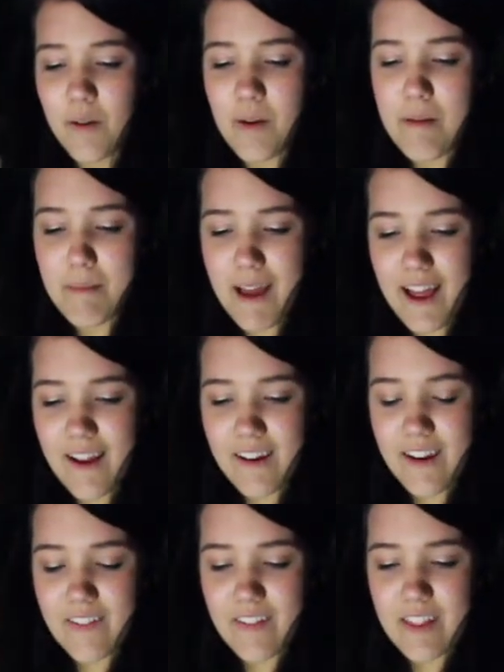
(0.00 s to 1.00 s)
we met
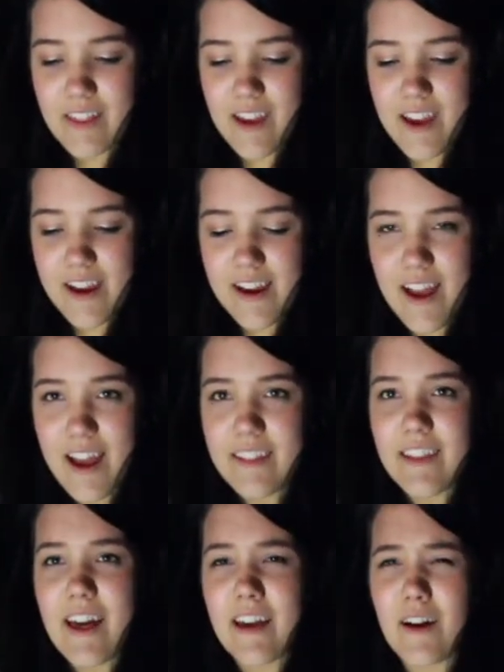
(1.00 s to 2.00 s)
and everything,
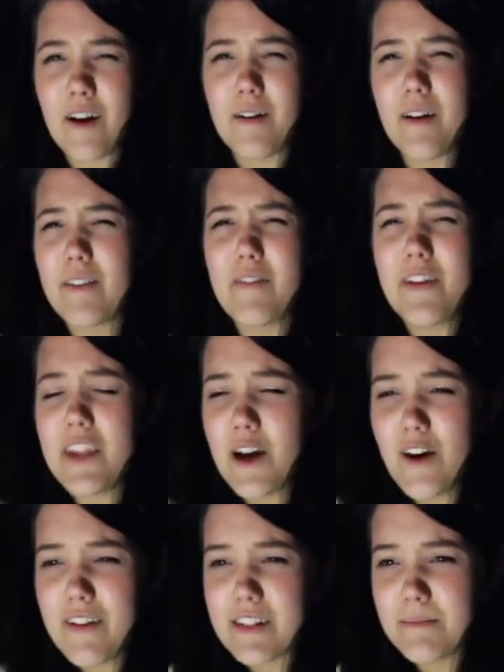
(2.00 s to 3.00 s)
and like the video
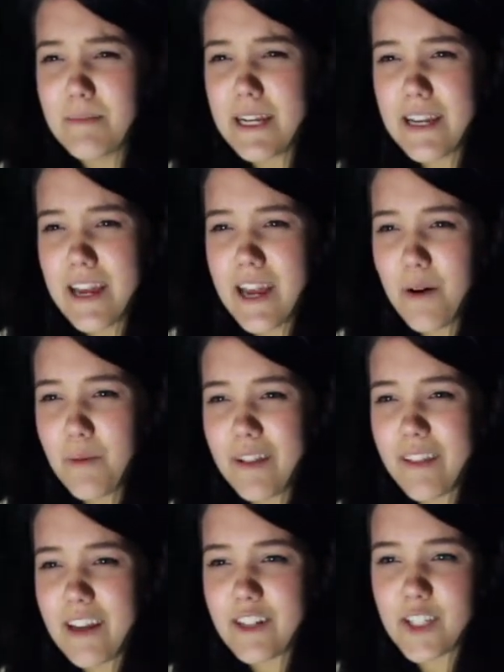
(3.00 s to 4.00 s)
of us meeting
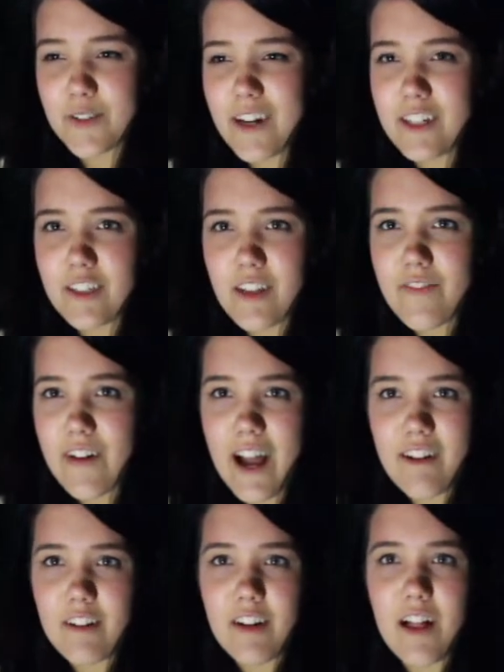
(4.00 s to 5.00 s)
went like strangely
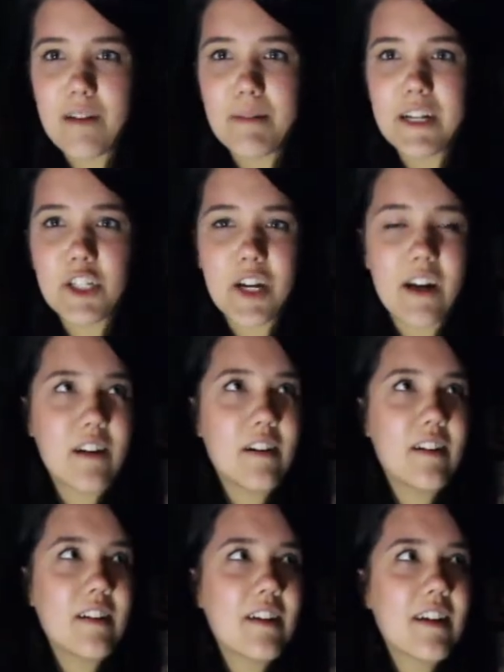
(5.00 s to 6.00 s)
viral on my
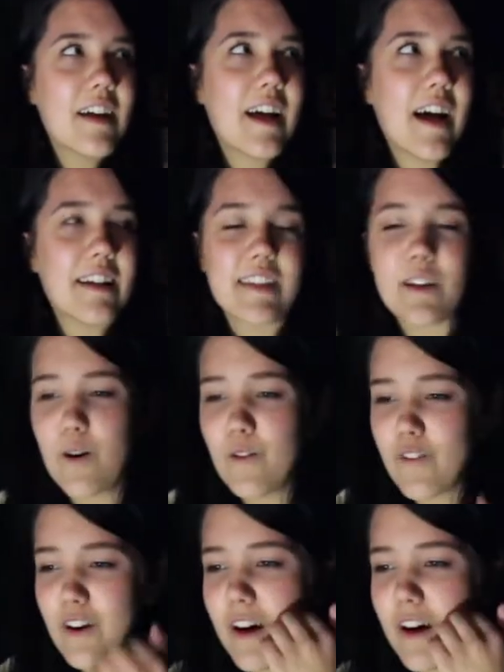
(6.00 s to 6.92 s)
channel. It has like over